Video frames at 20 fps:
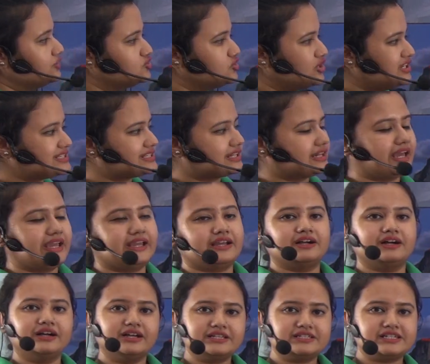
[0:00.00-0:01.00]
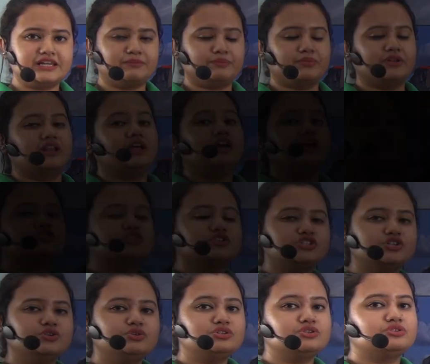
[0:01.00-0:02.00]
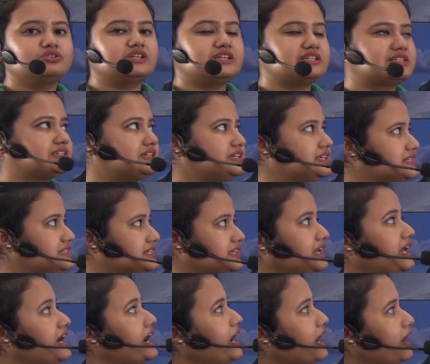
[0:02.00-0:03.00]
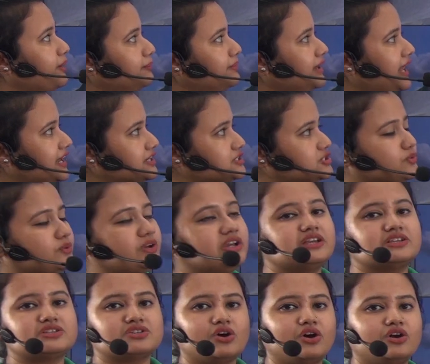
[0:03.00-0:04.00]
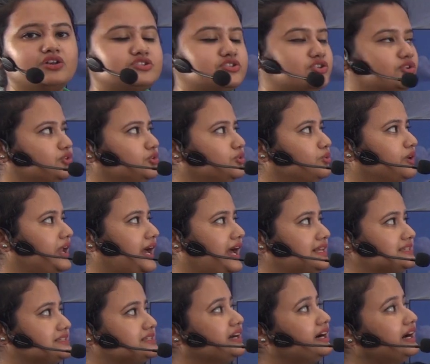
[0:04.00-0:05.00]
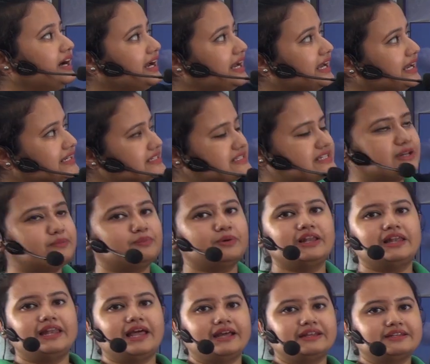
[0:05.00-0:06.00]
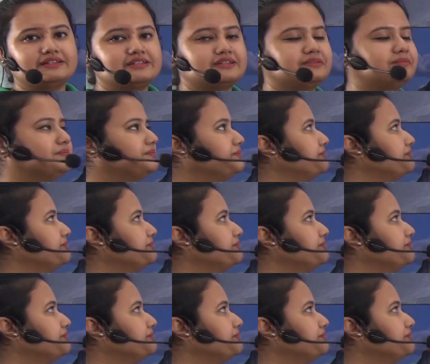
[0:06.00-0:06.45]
just like a table. So due to this reason, a plateau is also known as a tableland.